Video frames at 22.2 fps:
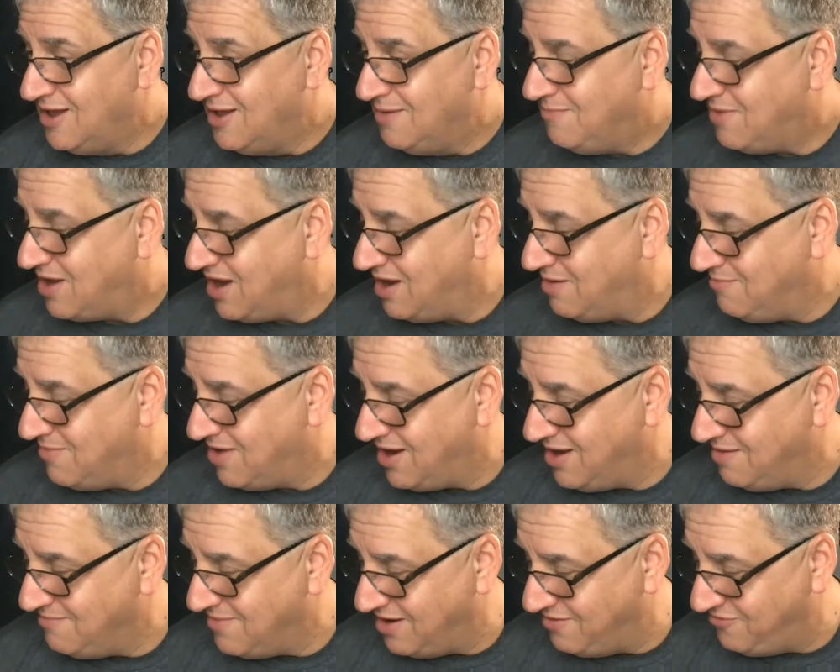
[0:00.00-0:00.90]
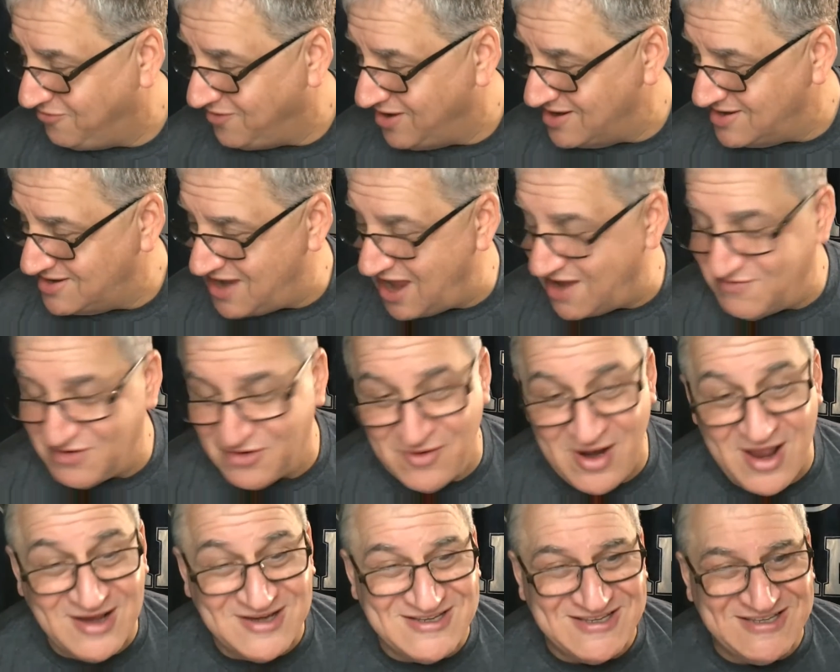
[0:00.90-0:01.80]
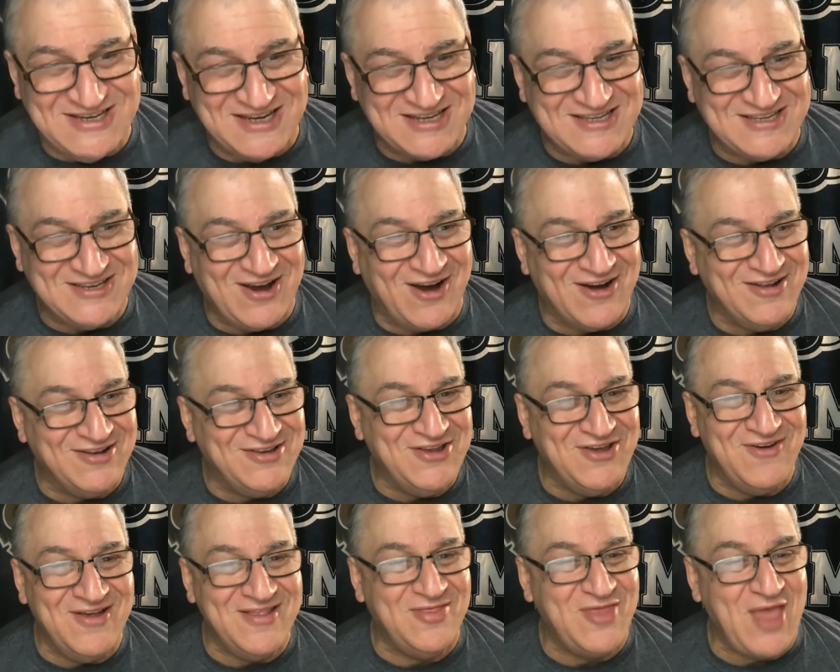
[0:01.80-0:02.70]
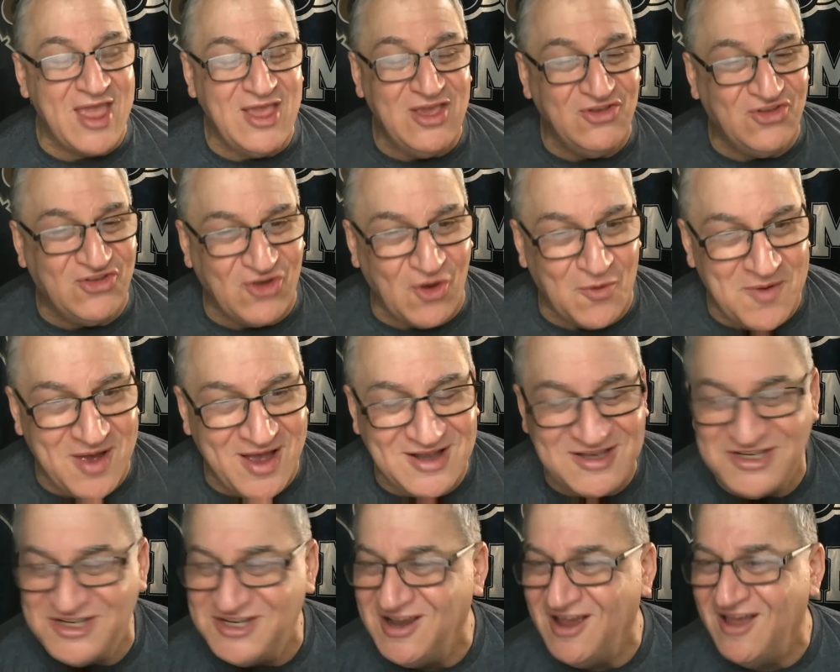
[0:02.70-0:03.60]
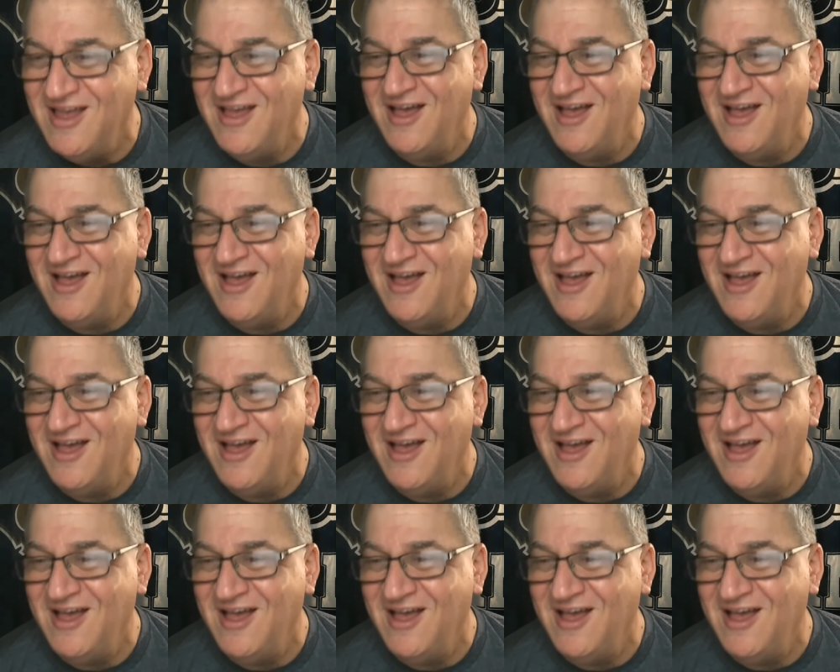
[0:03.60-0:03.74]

my friend David Riggs just started doing. Thank you so much.